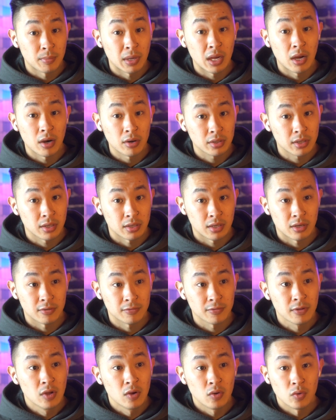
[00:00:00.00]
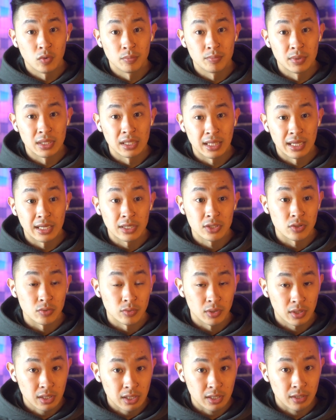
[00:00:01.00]
hard cutoff would be like 2
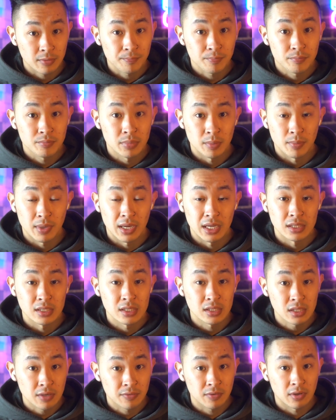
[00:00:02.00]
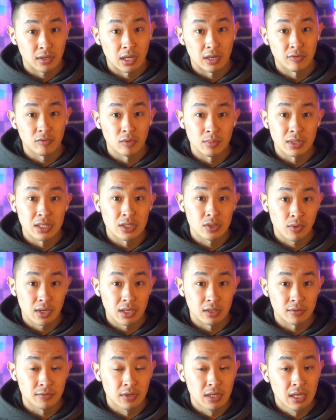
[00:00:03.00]
o'clock, but my soft cutoff would be
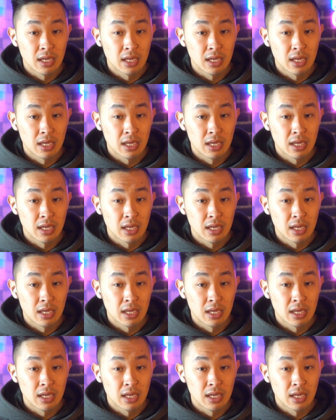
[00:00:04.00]
12.